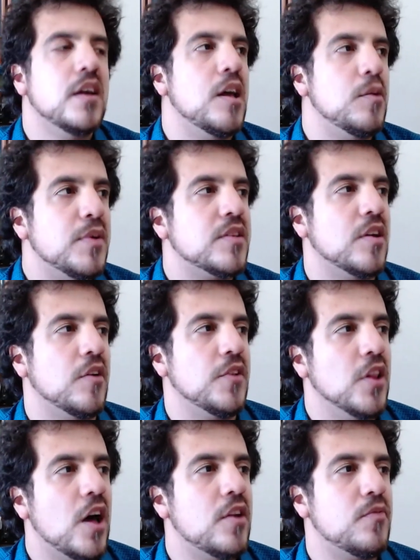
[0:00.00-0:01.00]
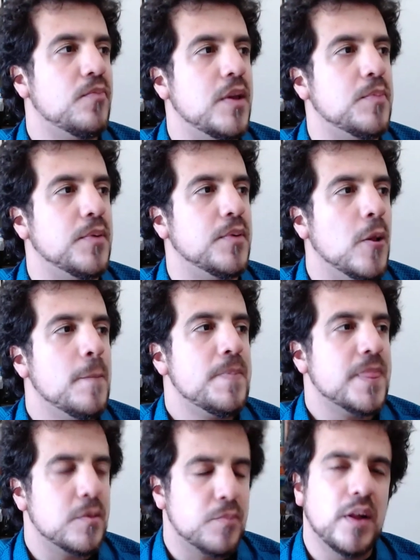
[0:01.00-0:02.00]
and piss off a lot of people
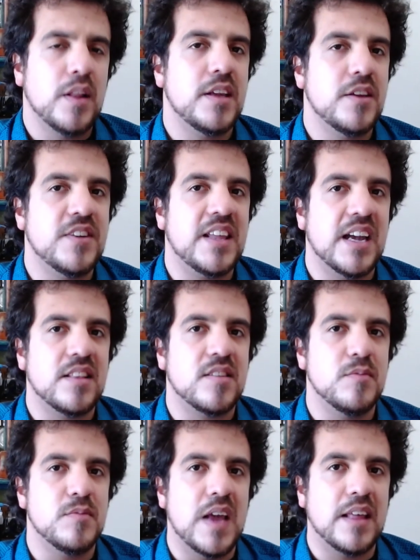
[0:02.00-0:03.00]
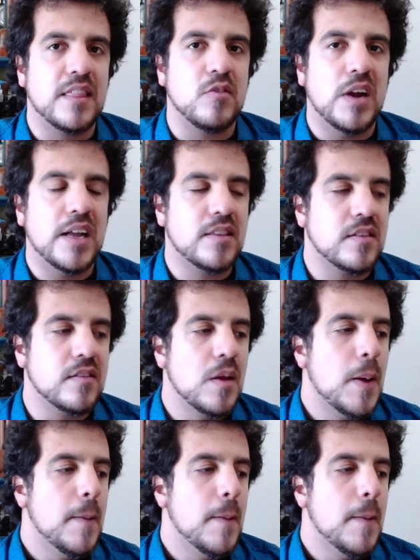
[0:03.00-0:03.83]
and probably even get some death threats.